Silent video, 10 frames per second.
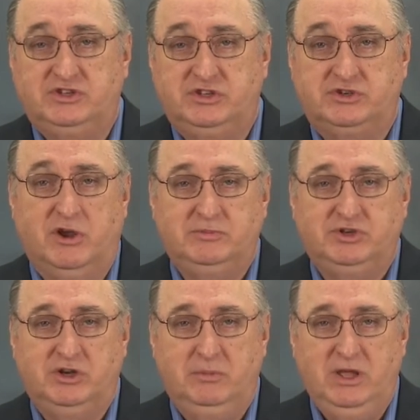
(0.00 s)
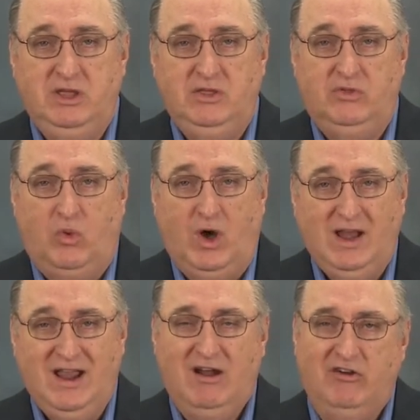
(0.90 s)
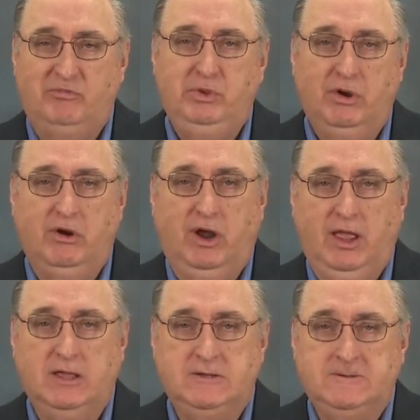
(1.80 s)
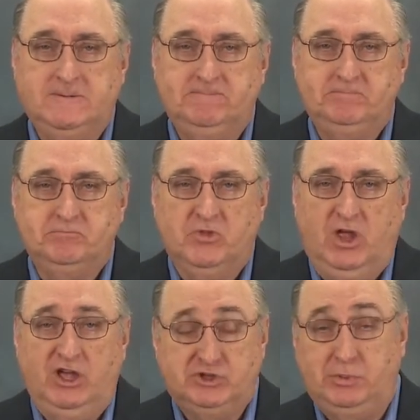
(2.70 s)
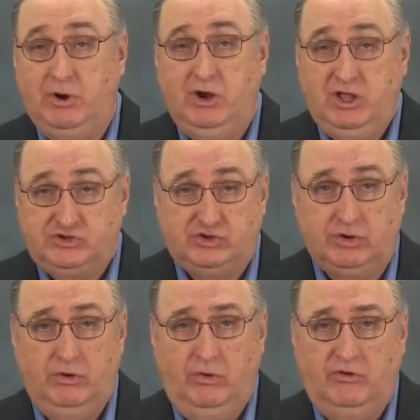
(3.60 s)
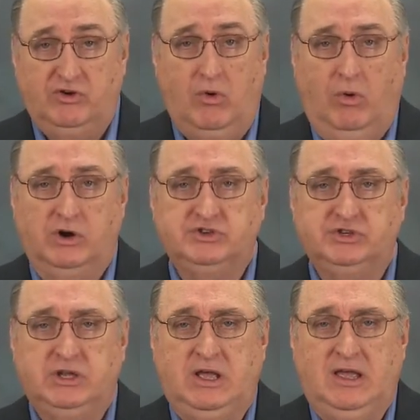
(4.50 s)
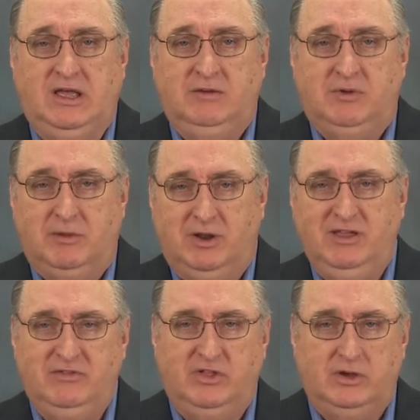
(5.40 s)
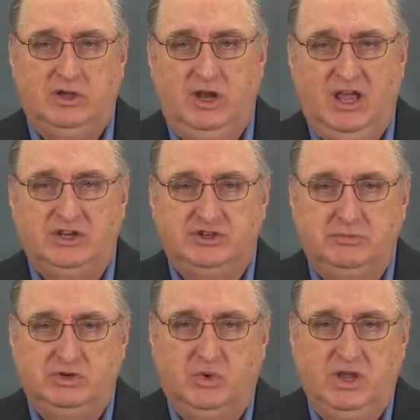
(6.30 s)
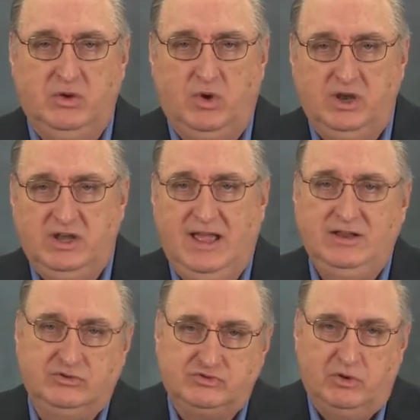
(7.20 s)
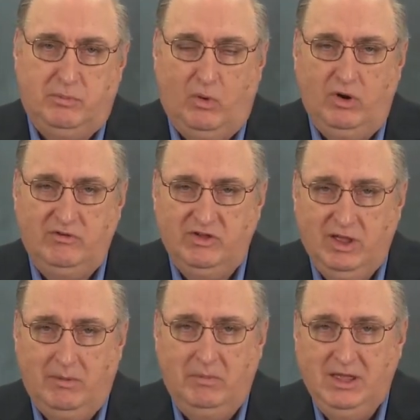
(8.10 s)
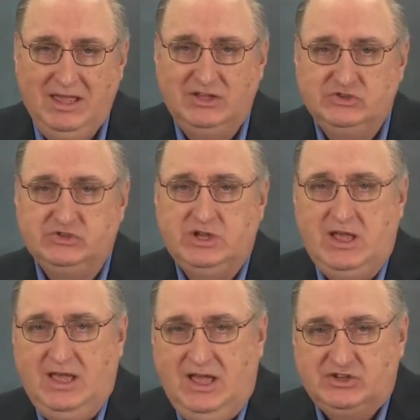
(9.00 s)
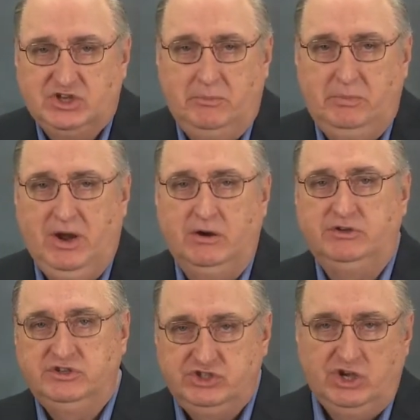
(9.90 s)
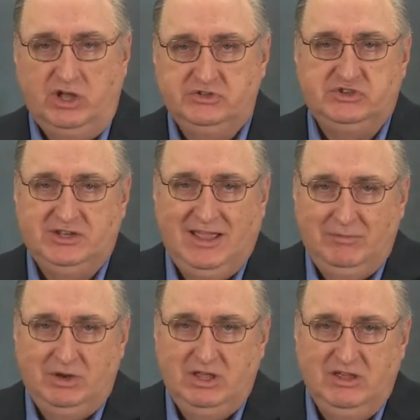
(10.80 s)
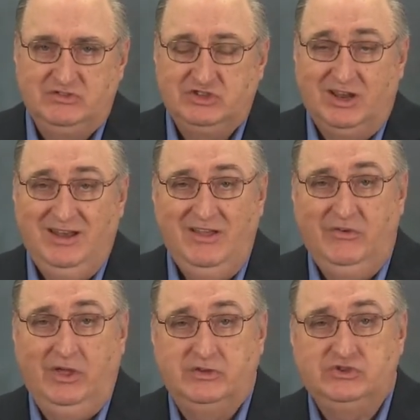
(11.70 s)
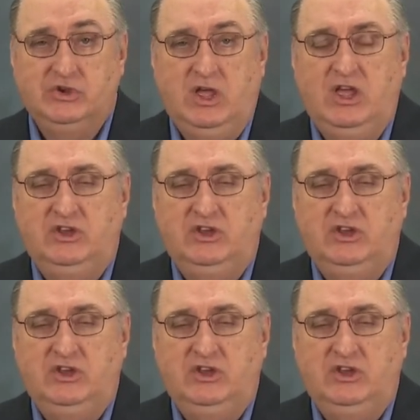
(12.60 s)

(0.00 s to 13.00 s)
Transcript: this description to be the white hair of purity. Now, his purity is true, of course, but I believe the connection between what Daniel's report of him is as compared to John's statement gives significance